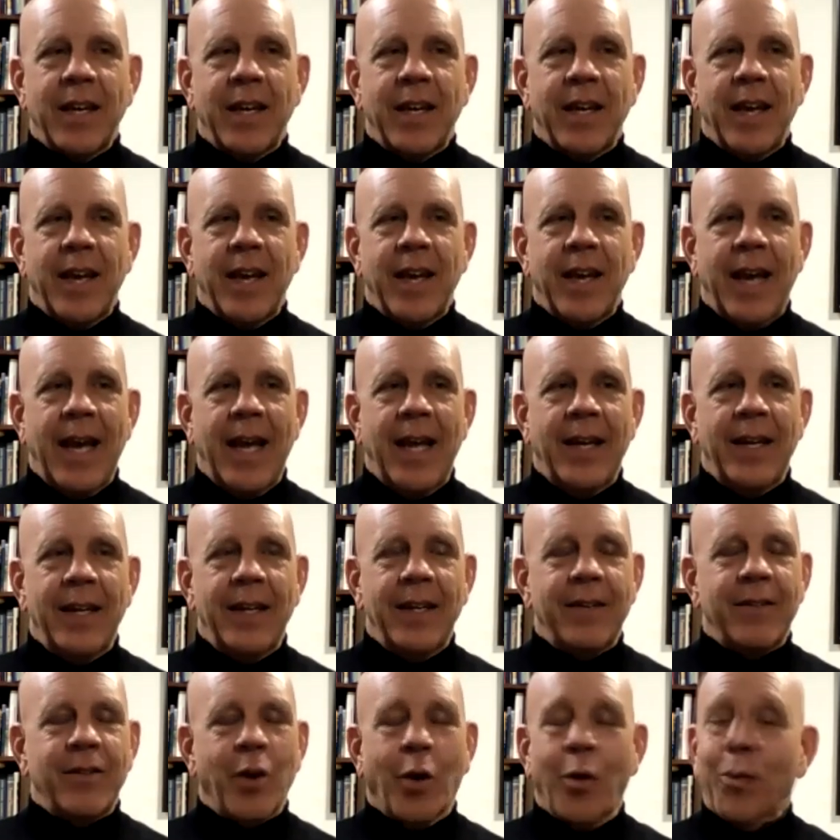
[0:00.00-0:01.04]

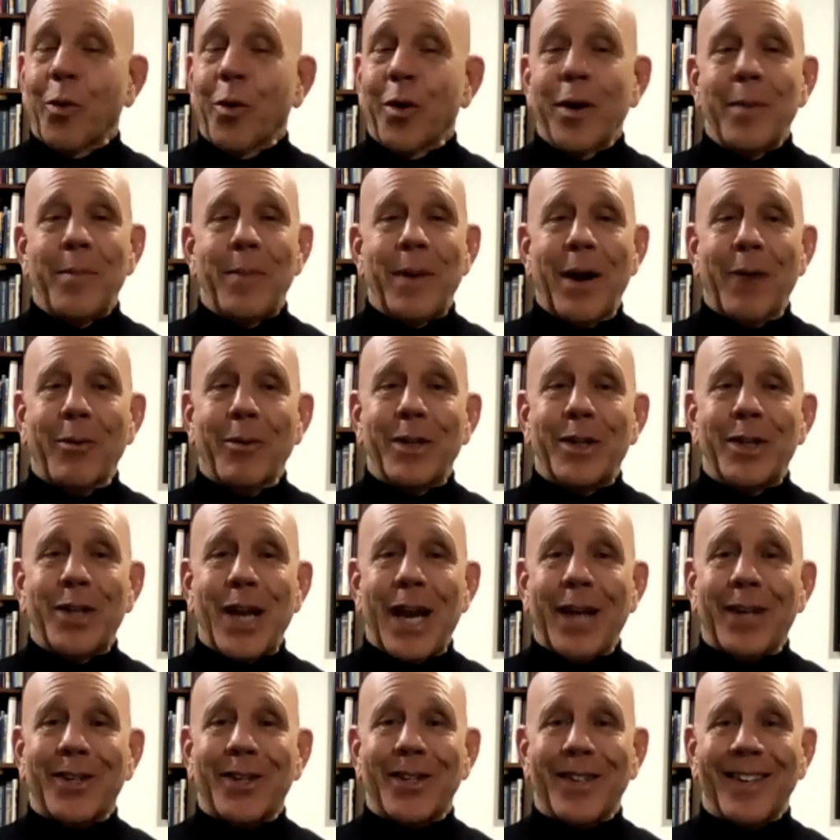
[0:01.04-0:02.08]
And don't worry about rejection.